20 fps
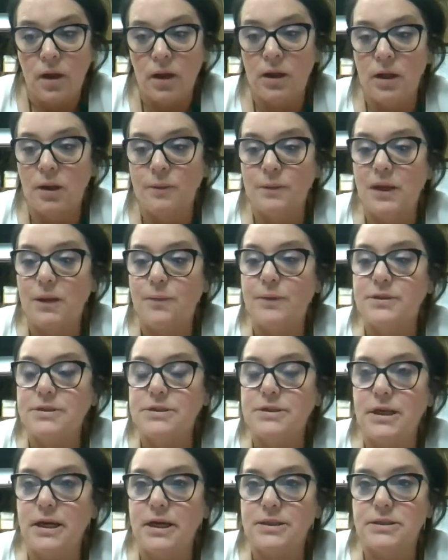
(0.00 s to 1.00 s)
And I'm keeping
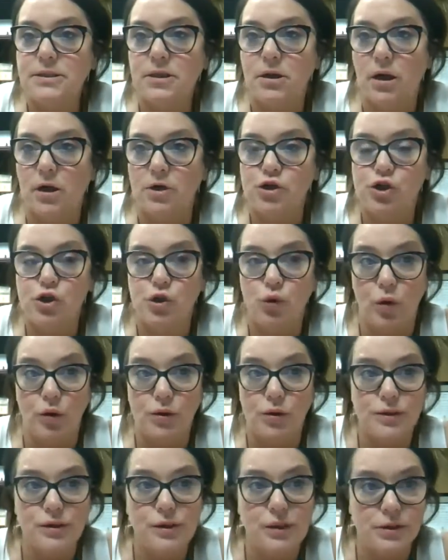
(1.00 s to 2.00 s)
today's call
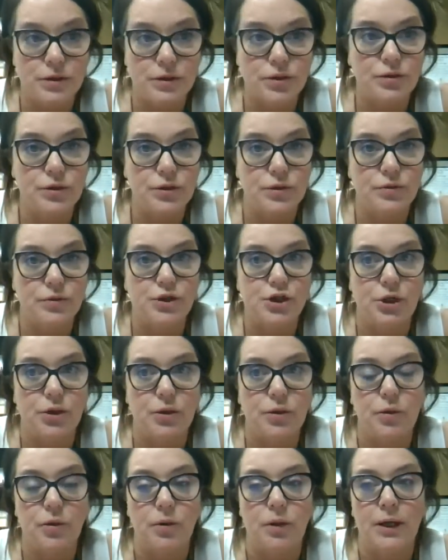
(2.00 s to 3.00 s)
short just to introduce
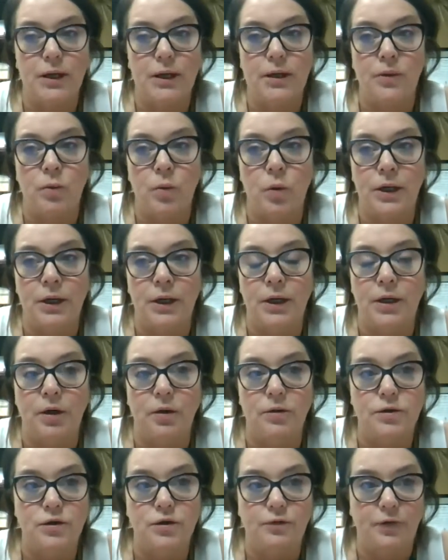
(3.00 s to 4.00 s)
you. I didn't want to
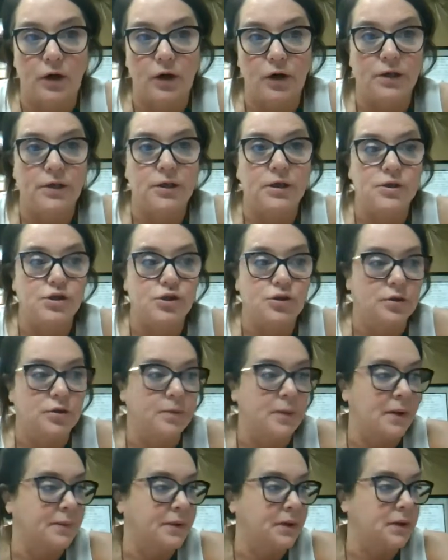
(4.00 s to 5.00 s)
go too far in because
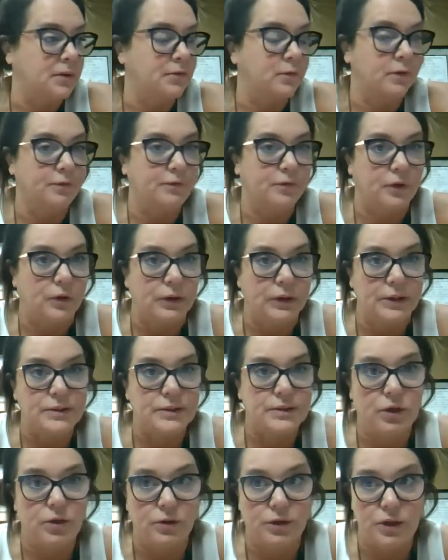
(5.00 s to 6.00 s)
maybe you would feel
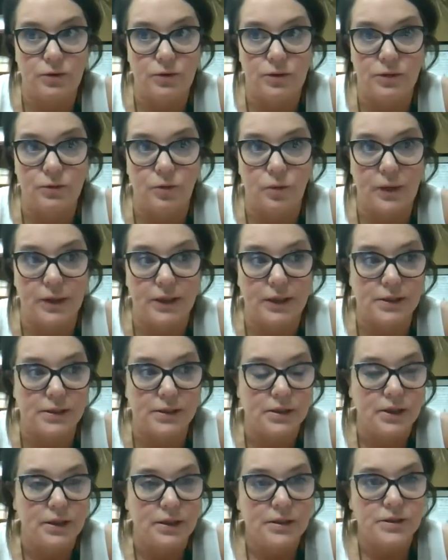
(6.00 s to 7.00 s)
insecure that you didn't read
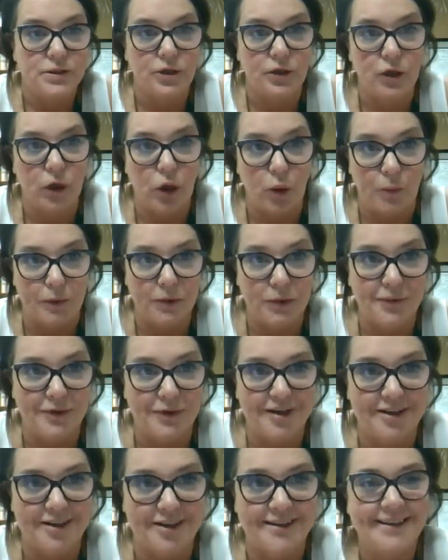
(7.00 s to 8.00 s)
it. You're going to open the
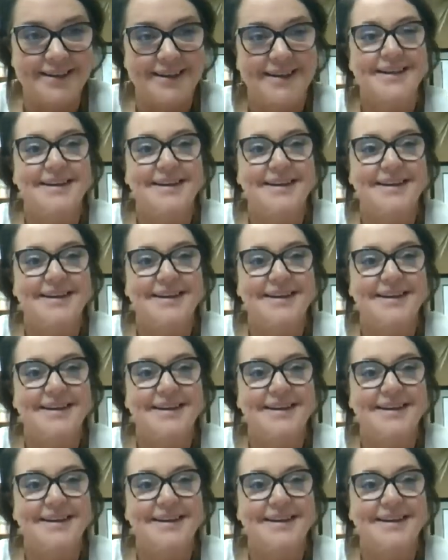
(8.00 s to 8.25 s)
book.